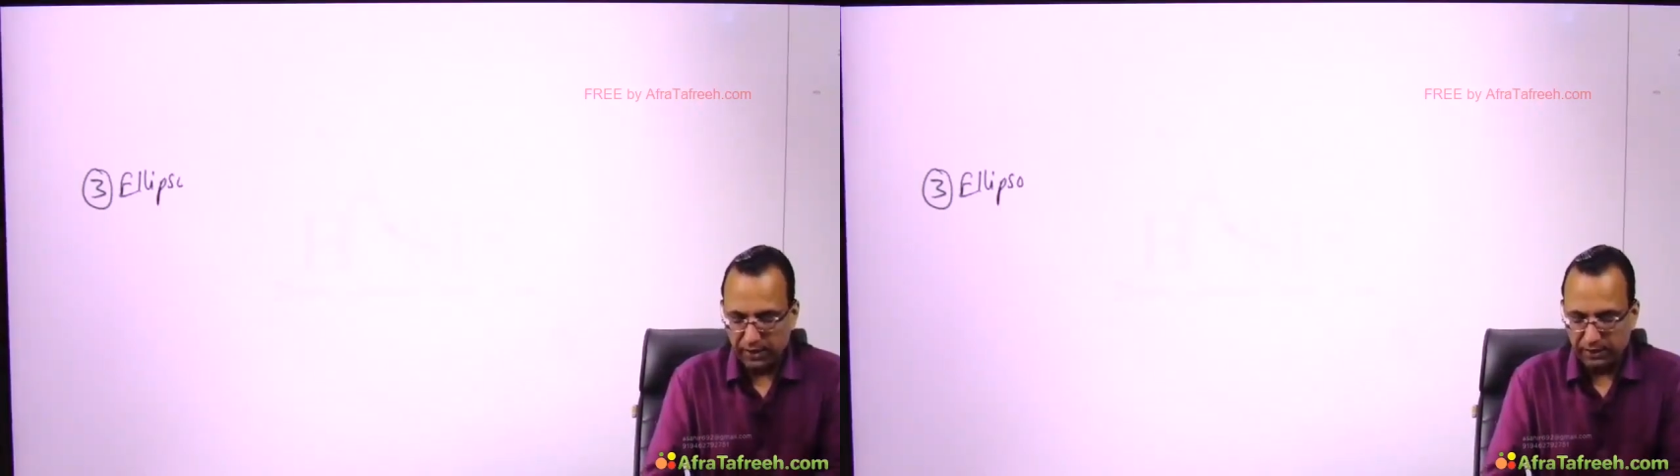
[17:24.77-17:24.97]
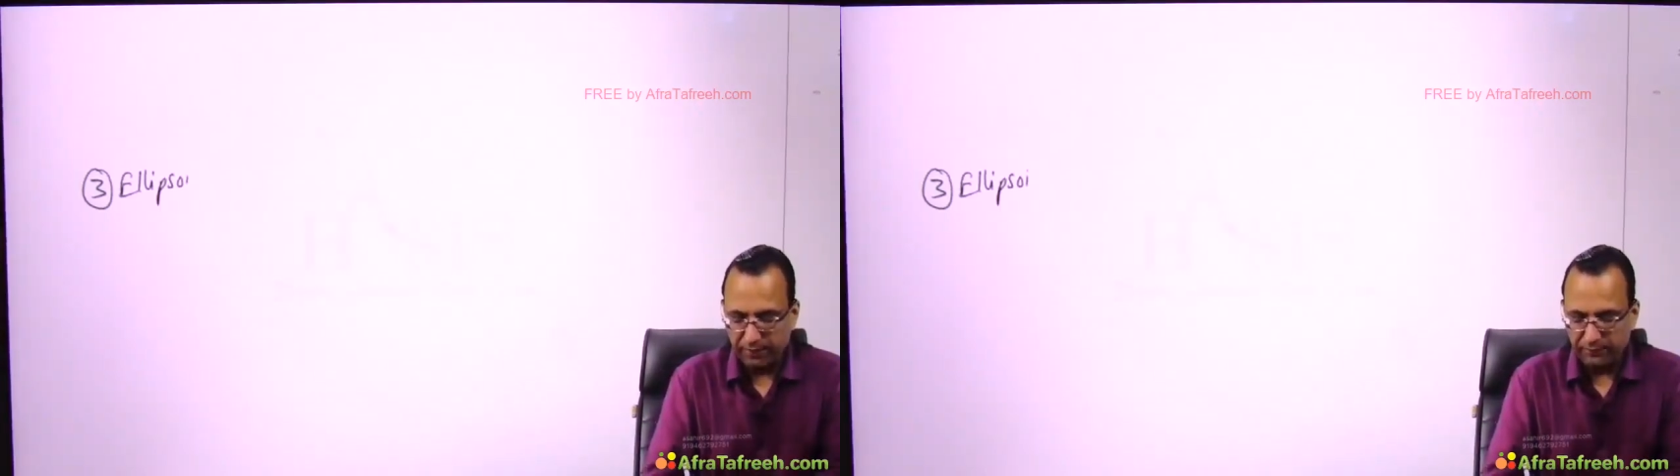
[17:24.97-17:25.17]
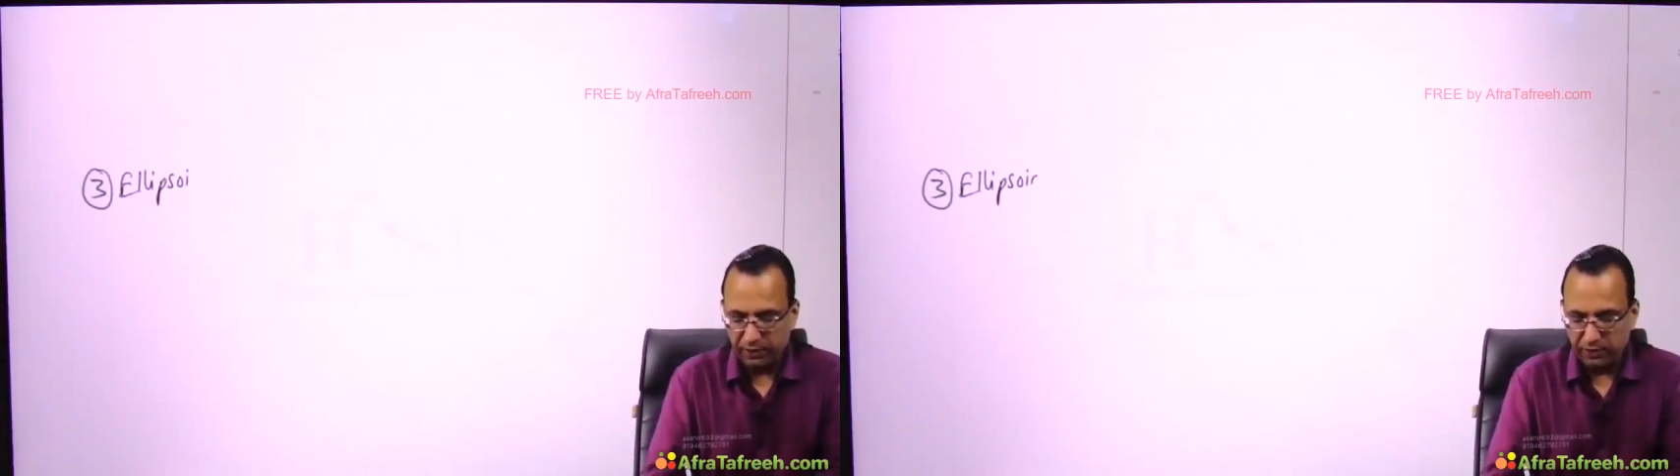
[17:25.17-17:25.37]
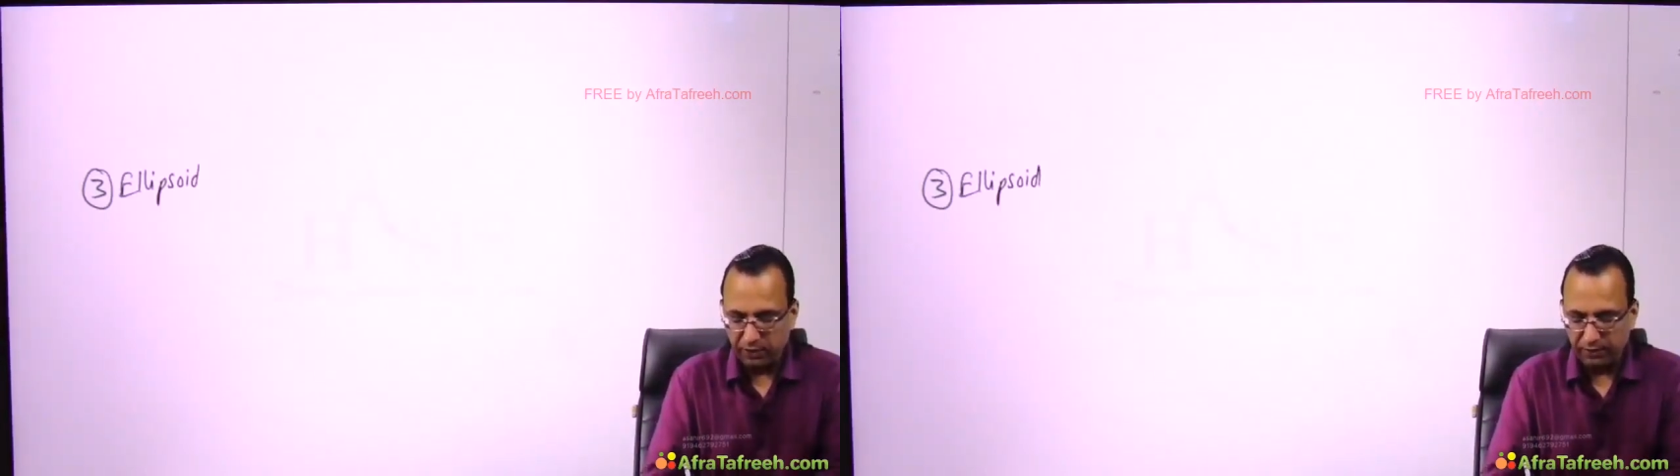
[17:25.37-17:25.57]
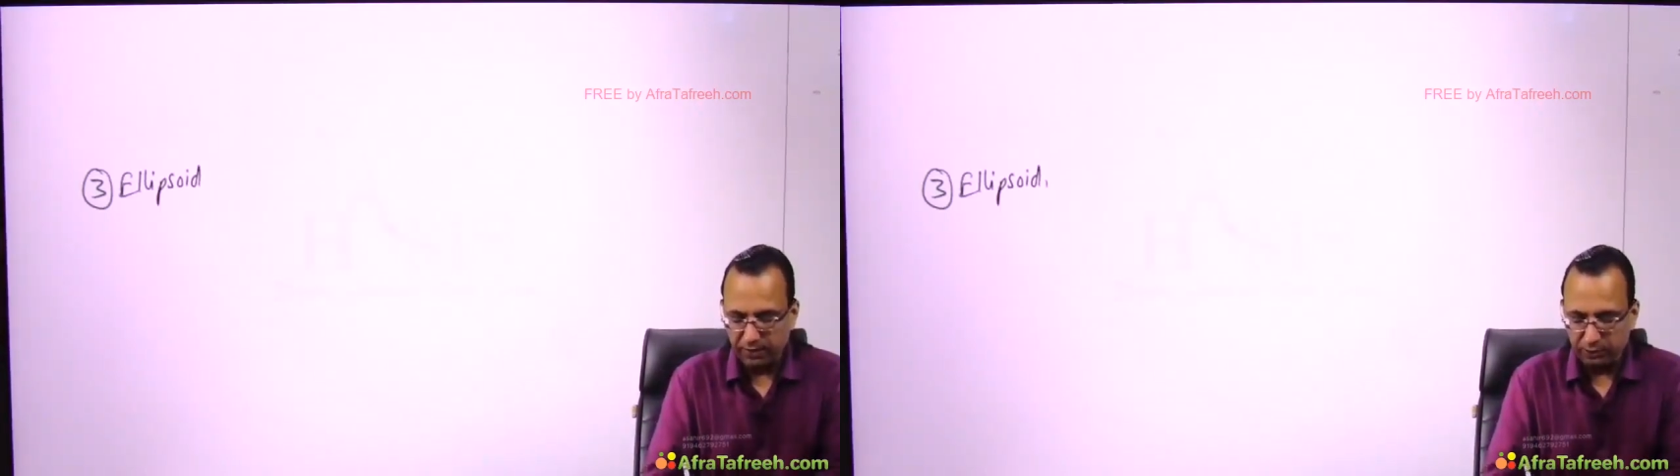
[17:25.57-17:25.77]
examples
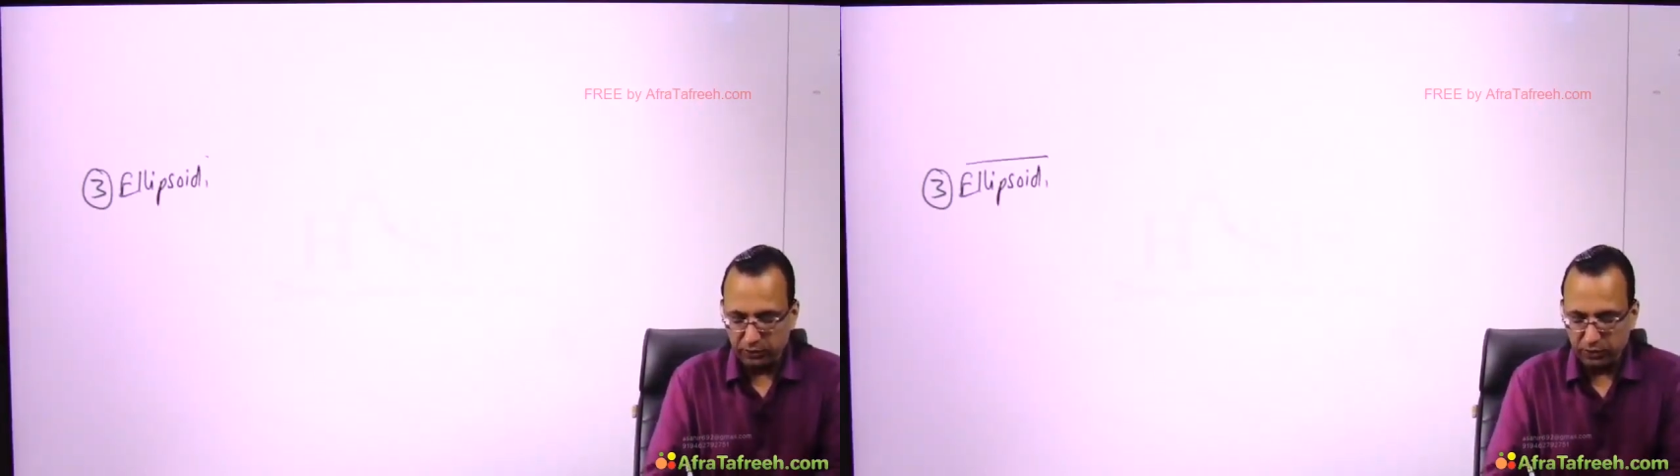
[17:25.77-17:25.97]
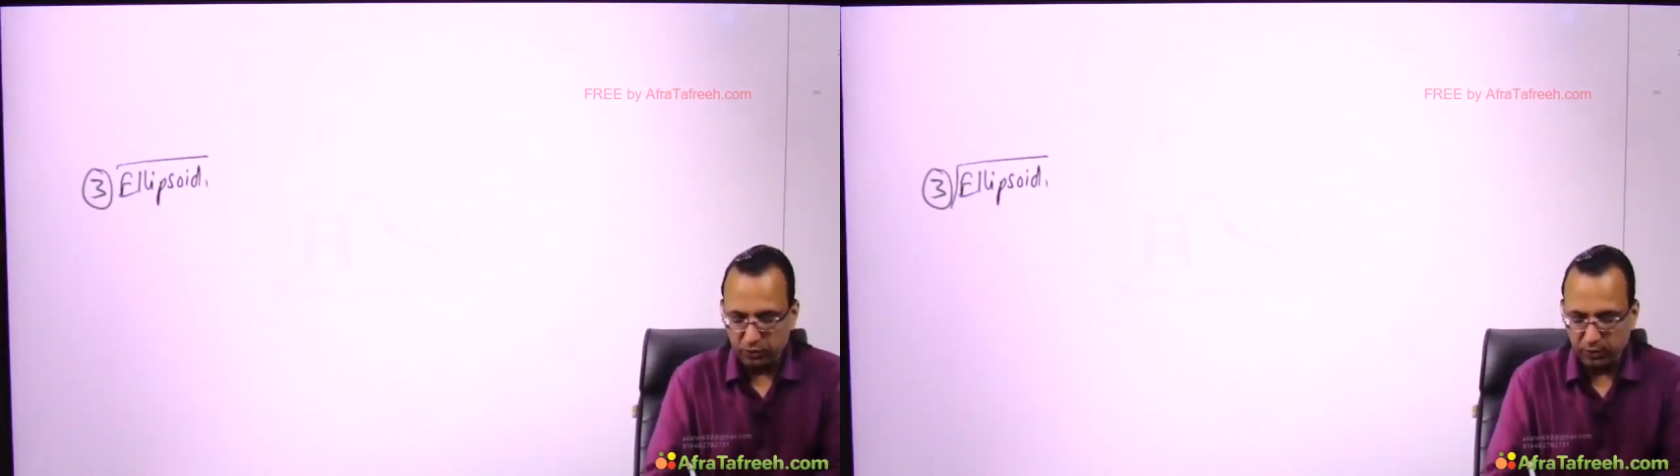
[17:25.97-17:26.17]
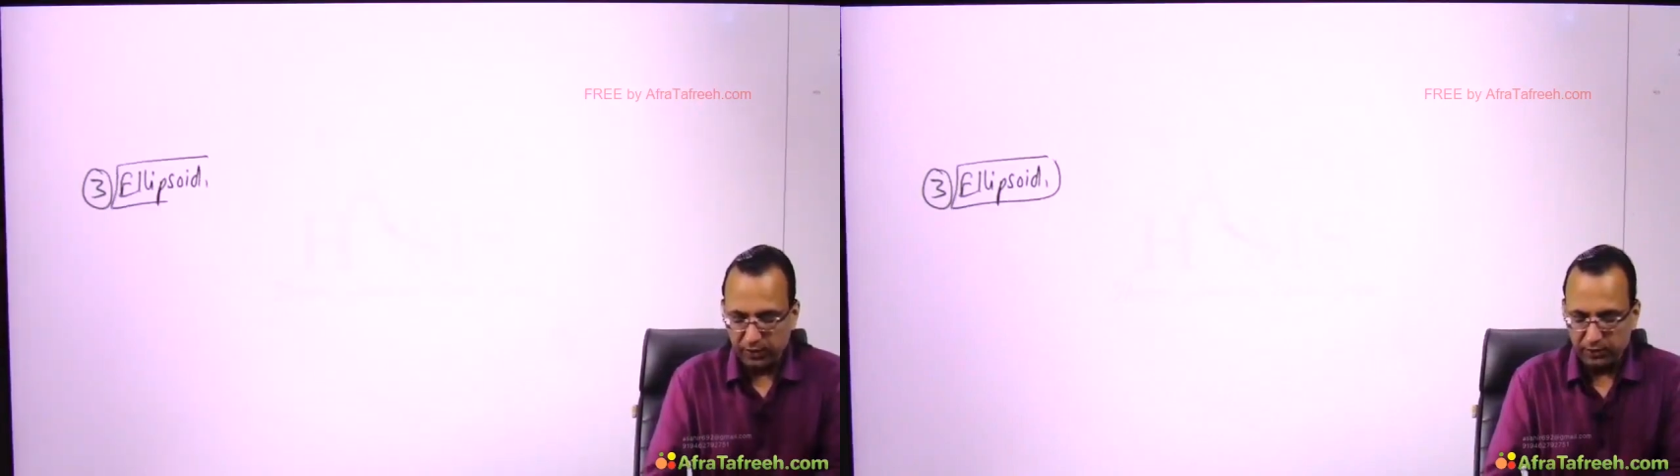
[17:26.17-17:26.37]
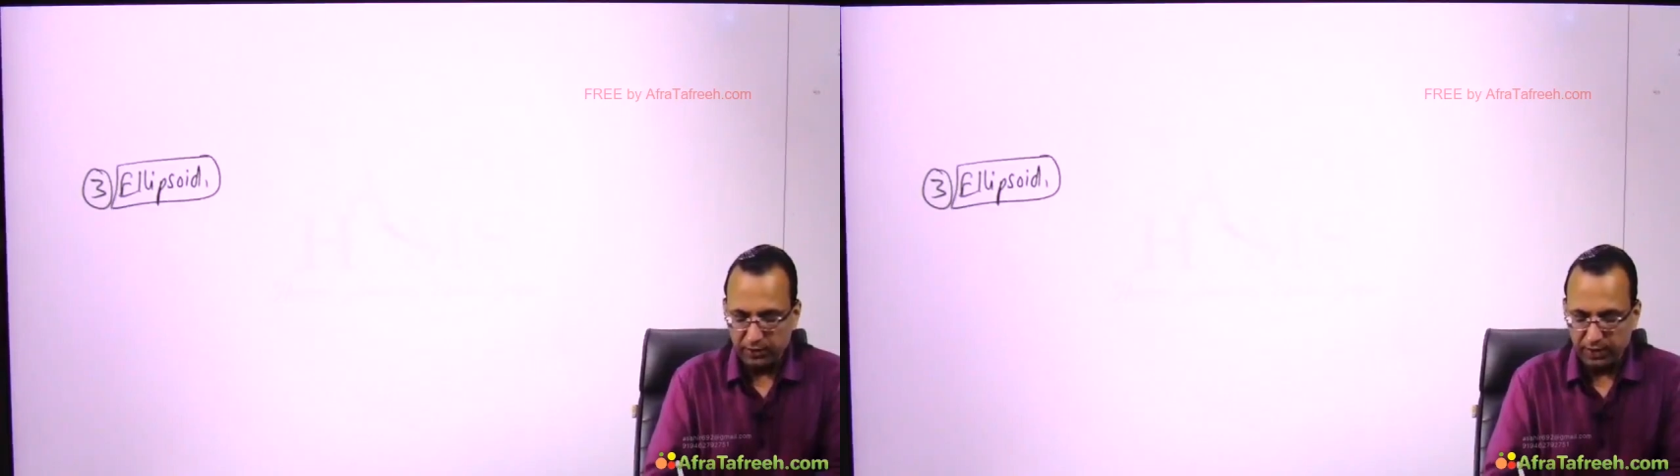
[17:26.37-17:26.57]
of ellipsoid joints,